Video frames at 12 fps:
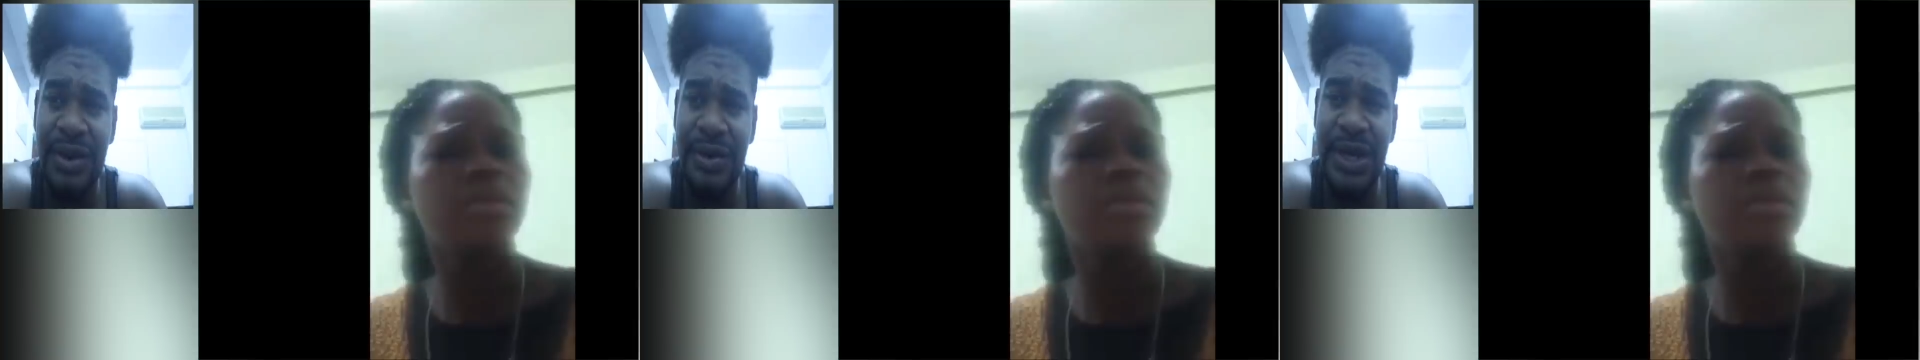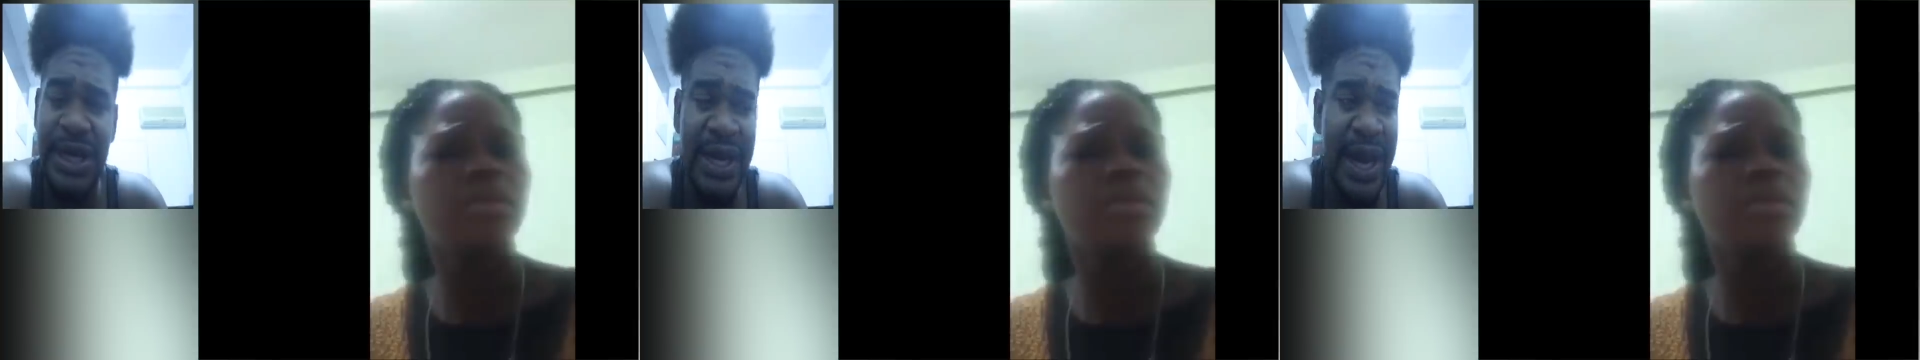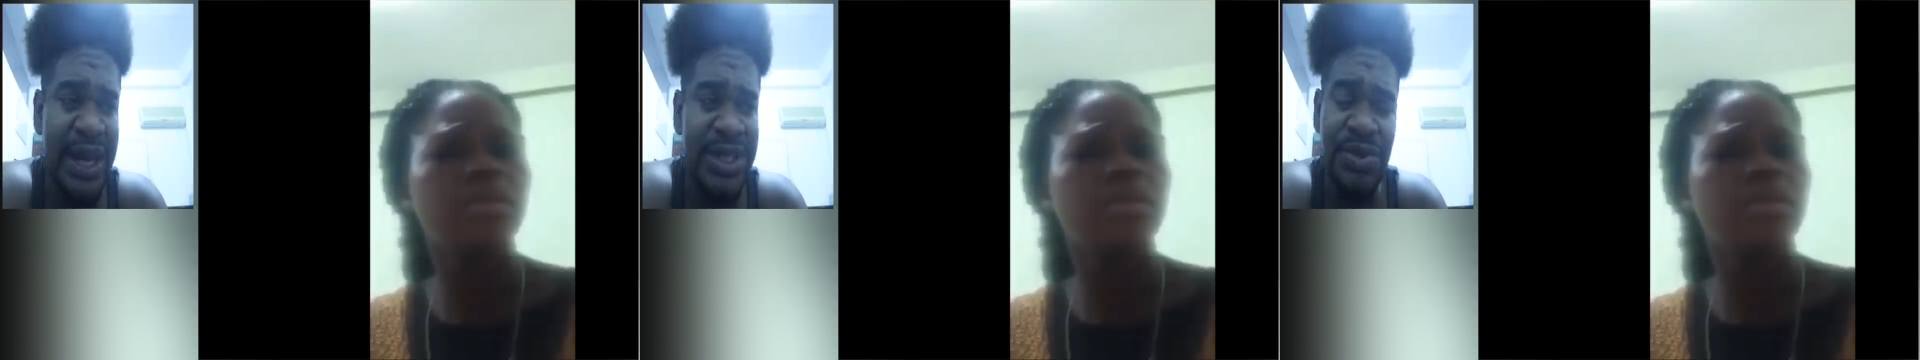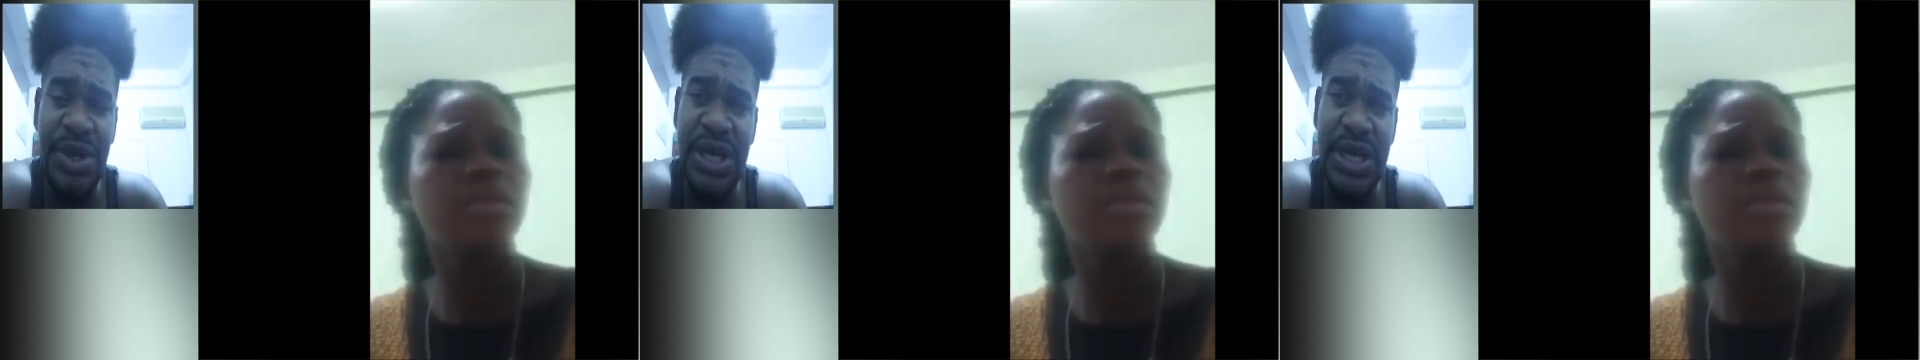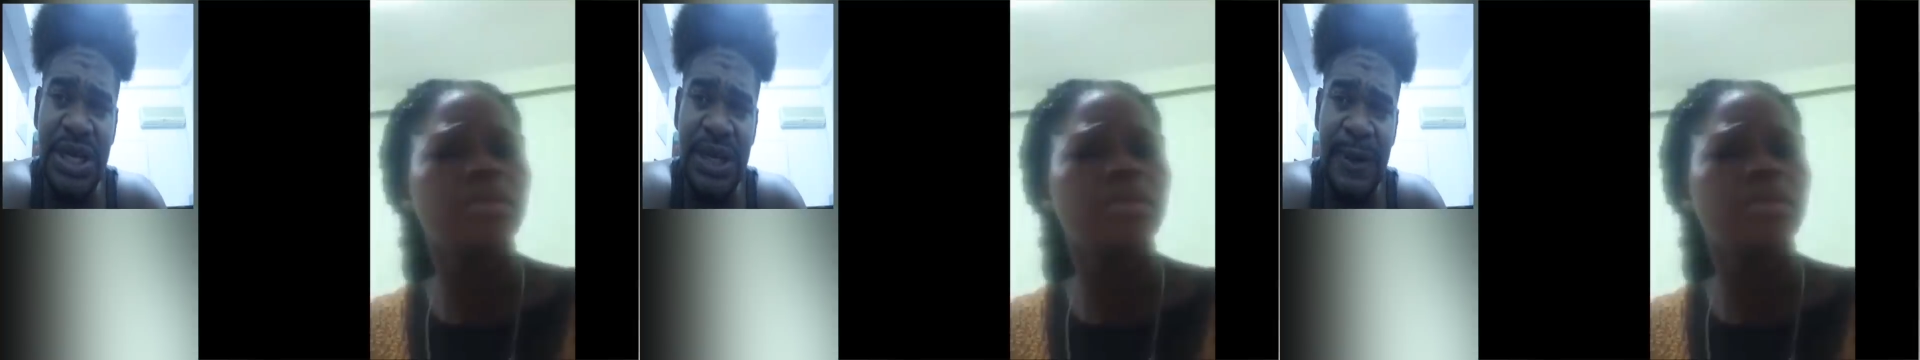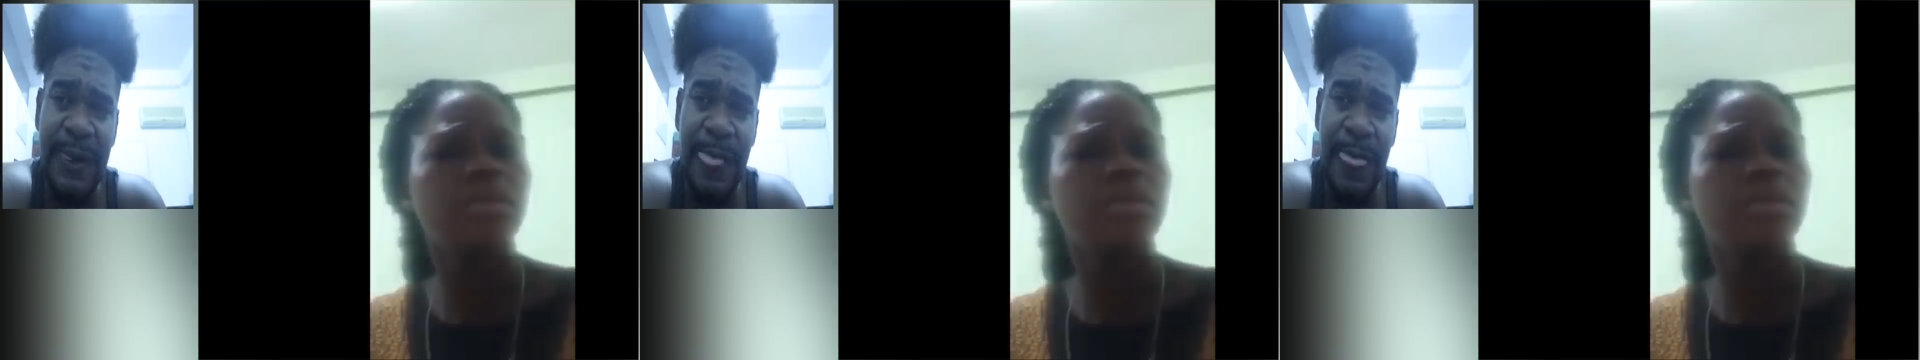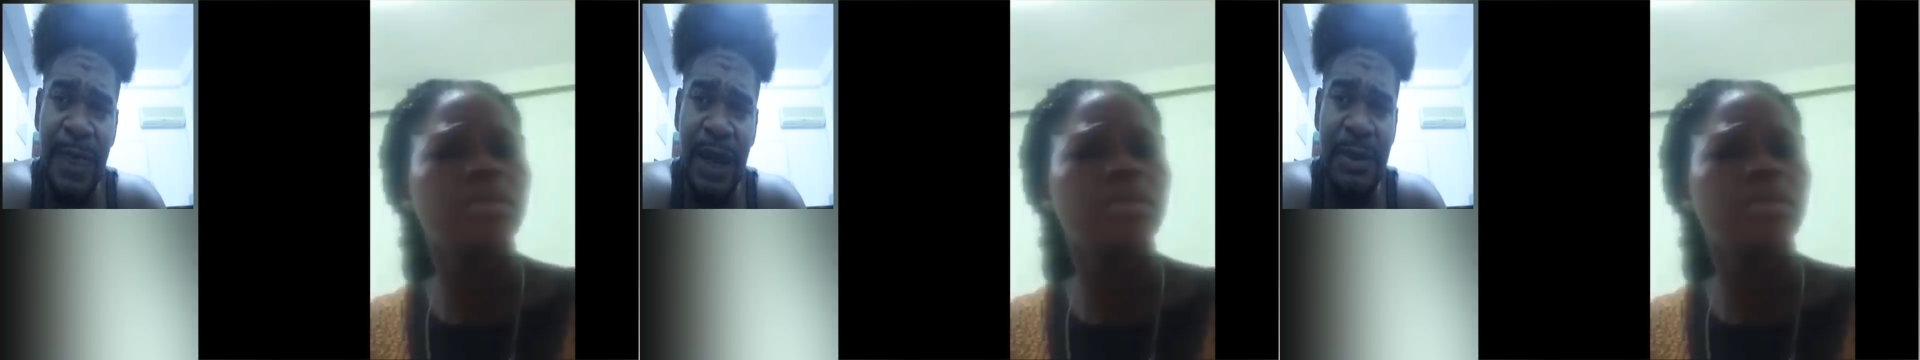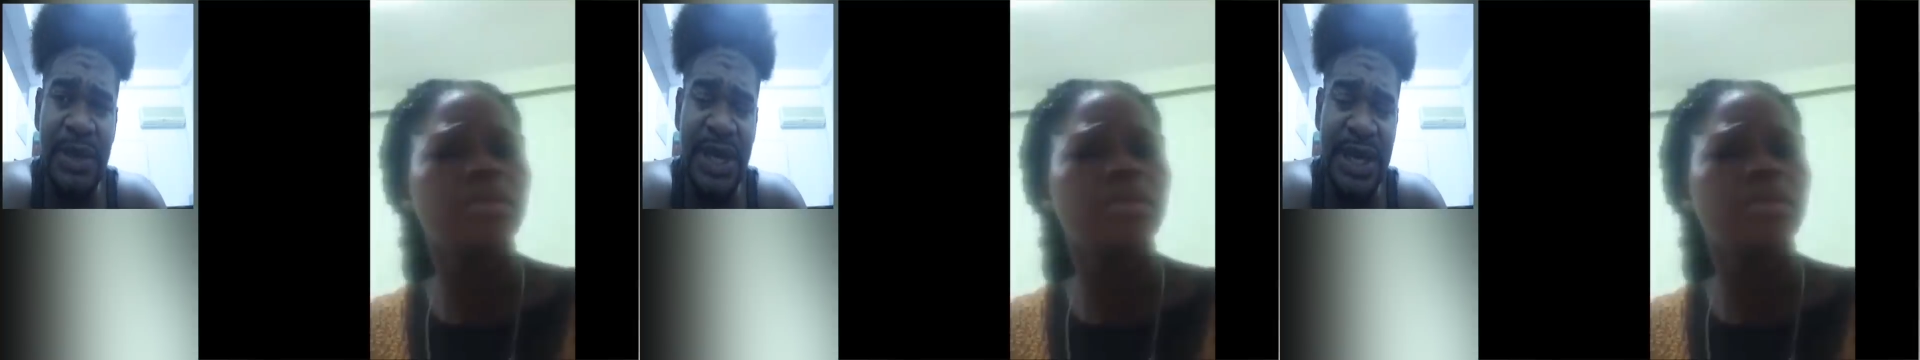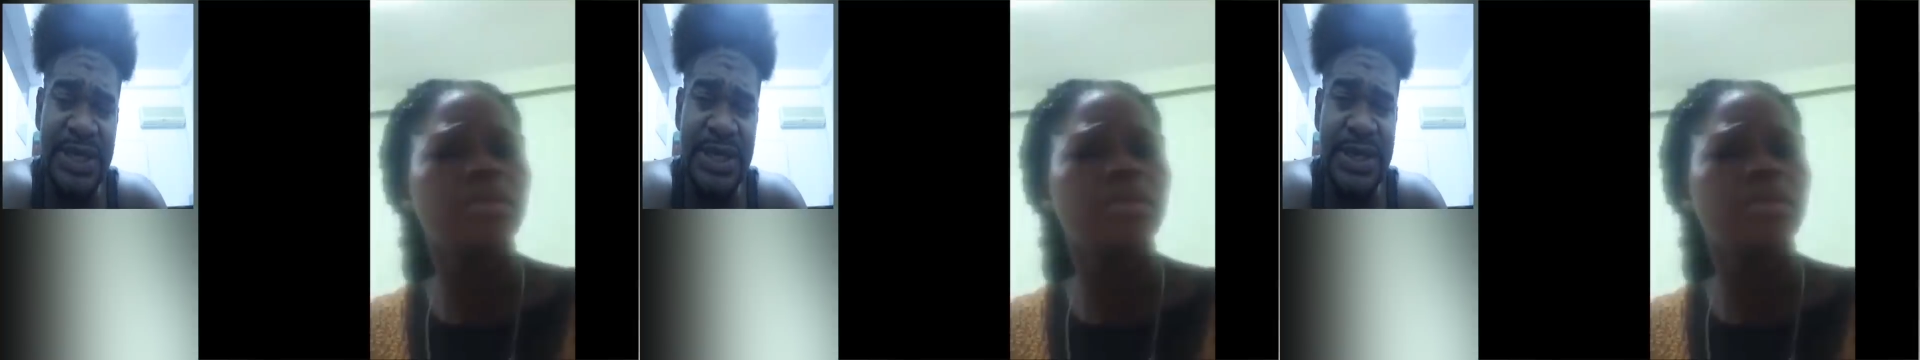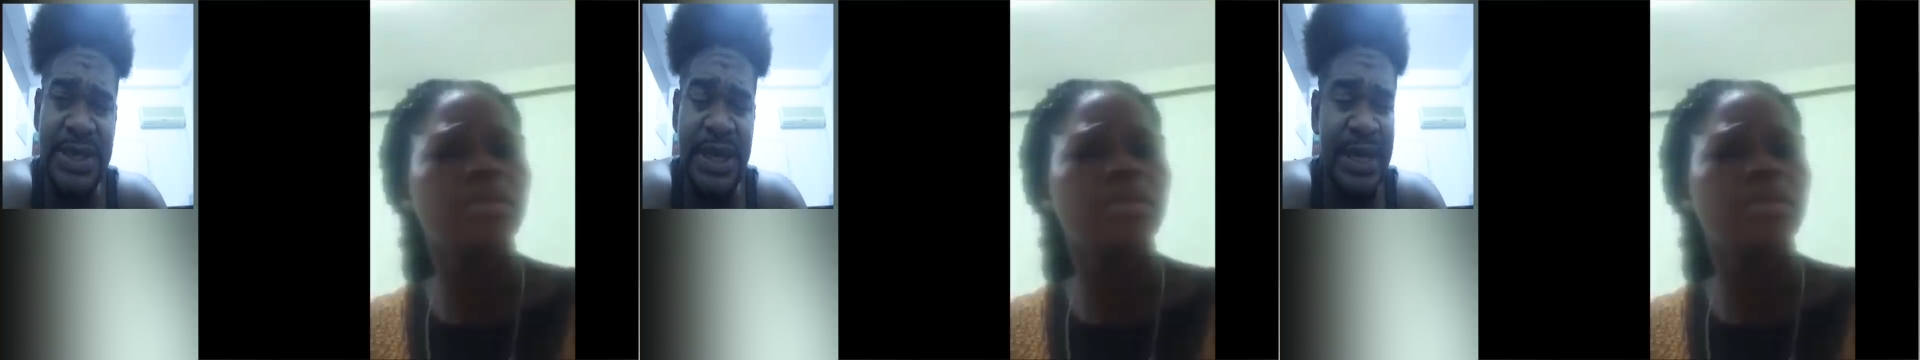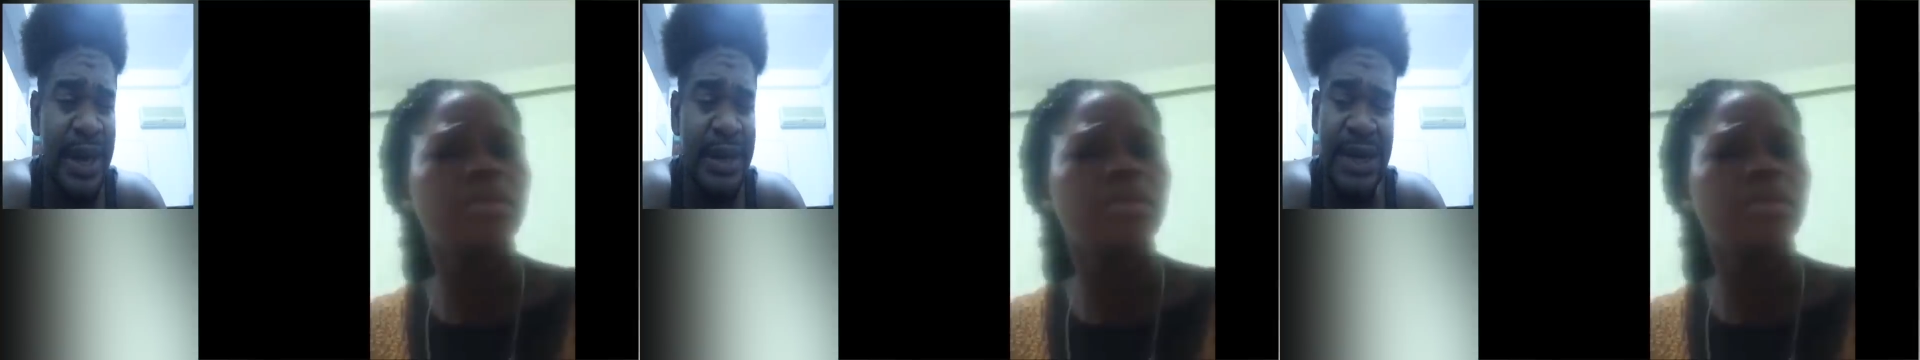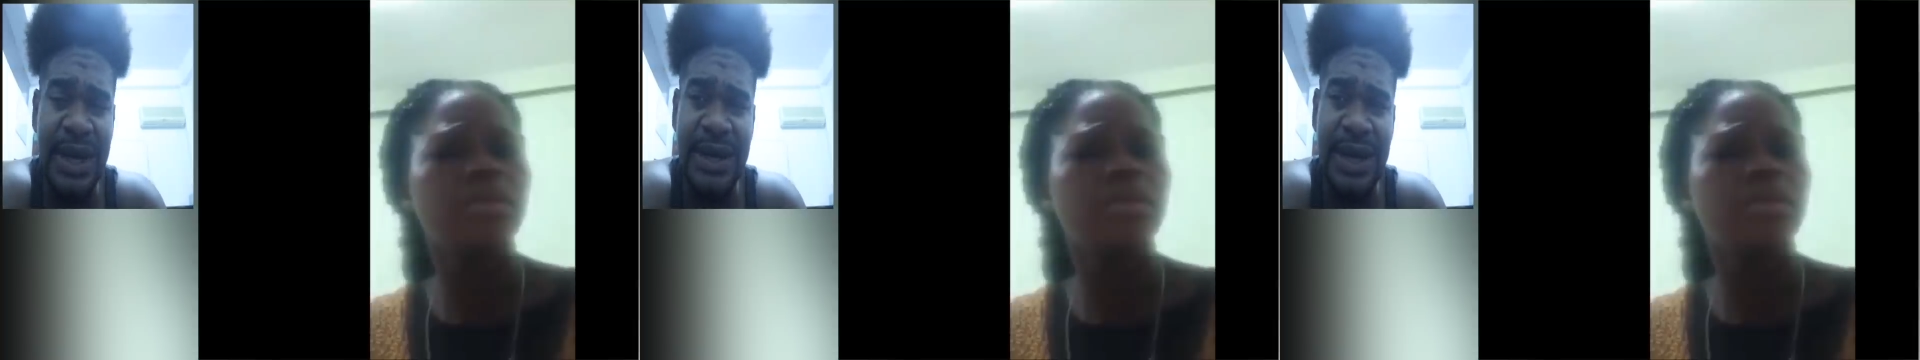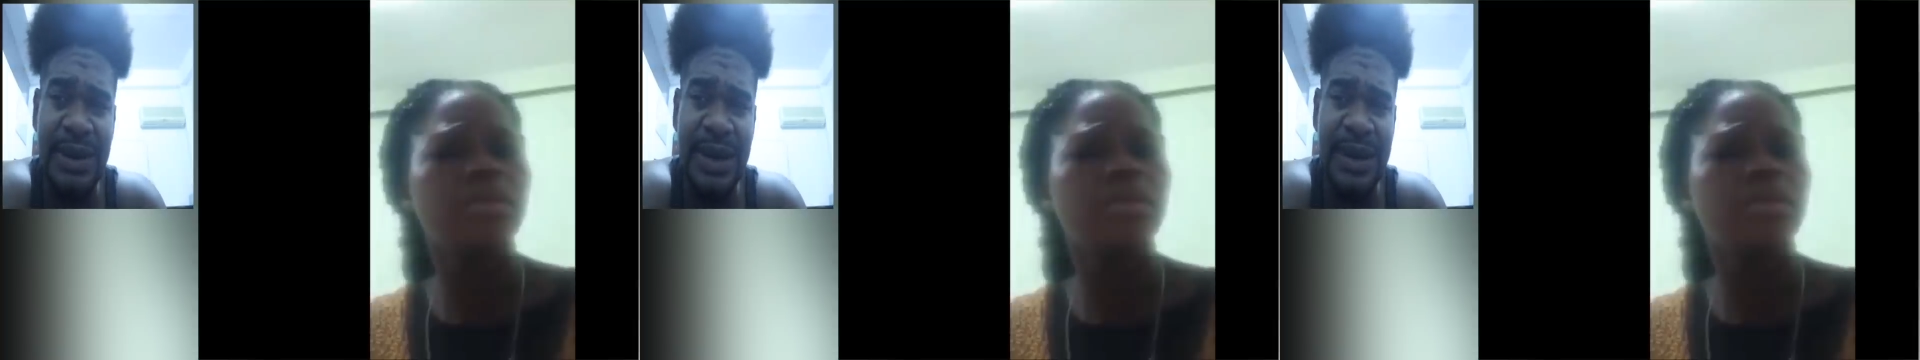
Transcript: Really, guys, really. I mean, that is the state that that that.